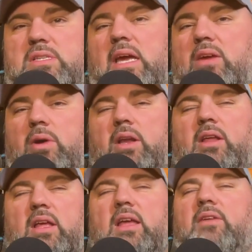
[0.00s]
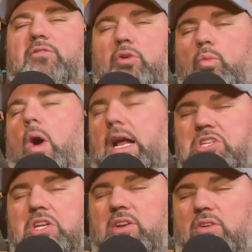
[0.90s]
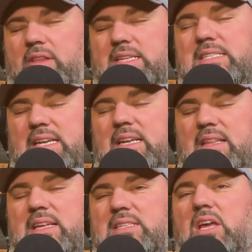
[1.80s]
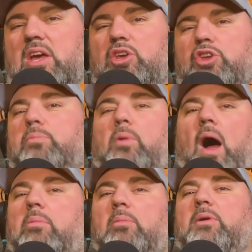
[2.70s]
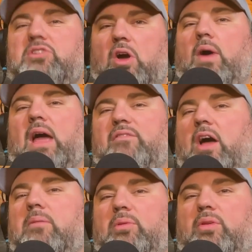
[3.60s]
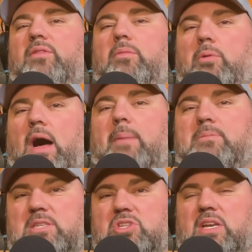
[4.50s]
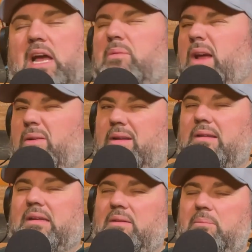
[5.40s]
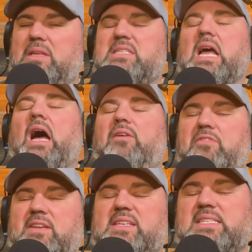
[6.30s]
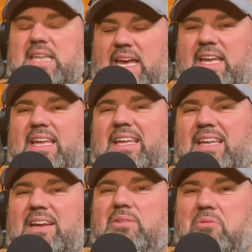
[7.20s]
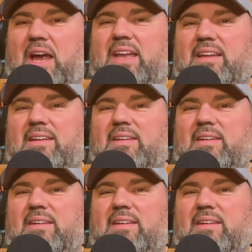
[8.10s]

Like, we, if you're watching or listening to this, you probably don't have unbelievable opposition. I, I would, it'd be tough to say, right?